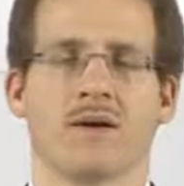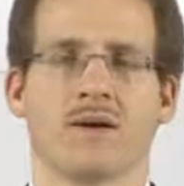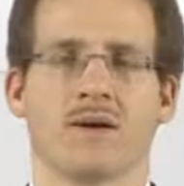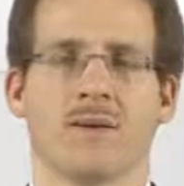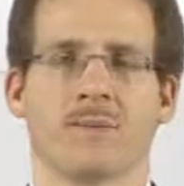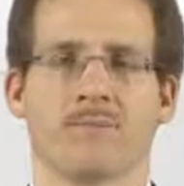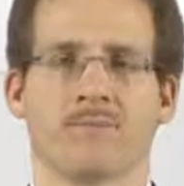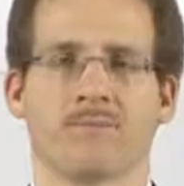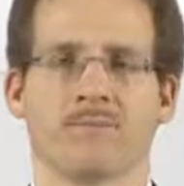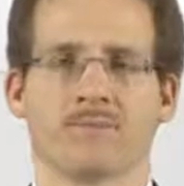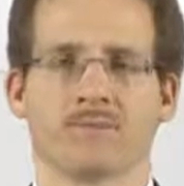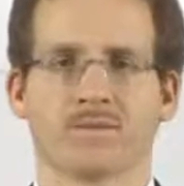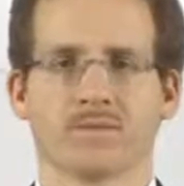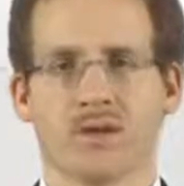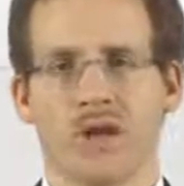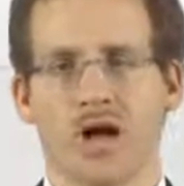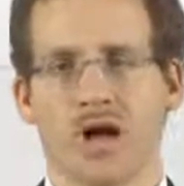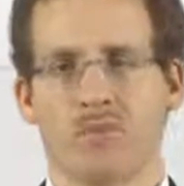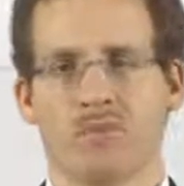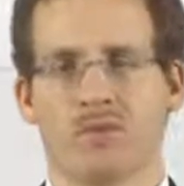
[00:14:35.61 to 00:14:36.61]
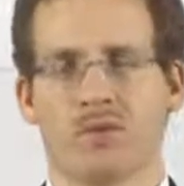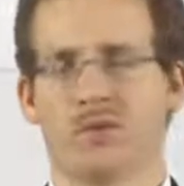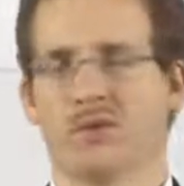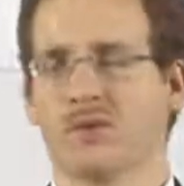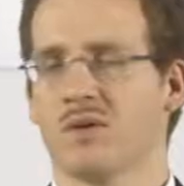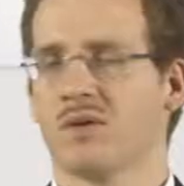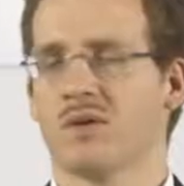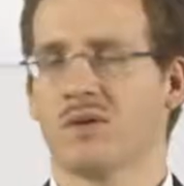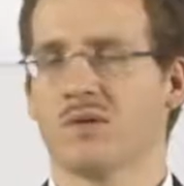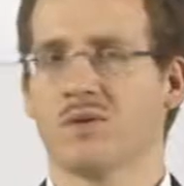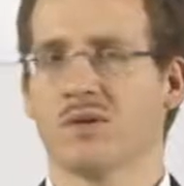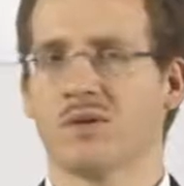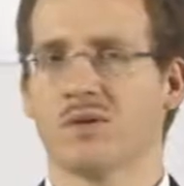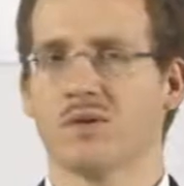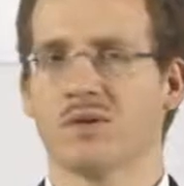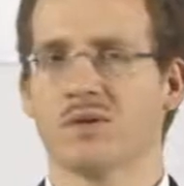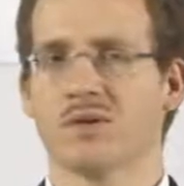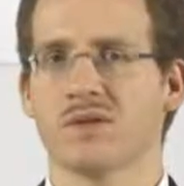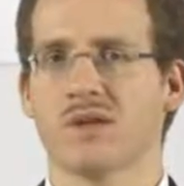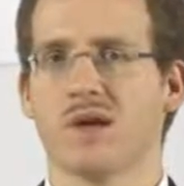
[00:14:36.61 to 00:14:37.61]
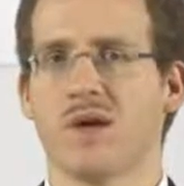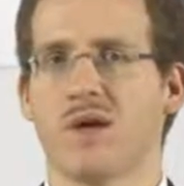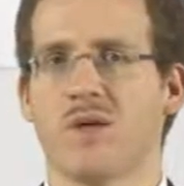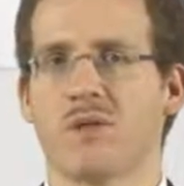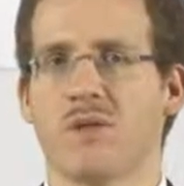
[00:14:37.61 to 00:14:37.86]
are put on different nodes,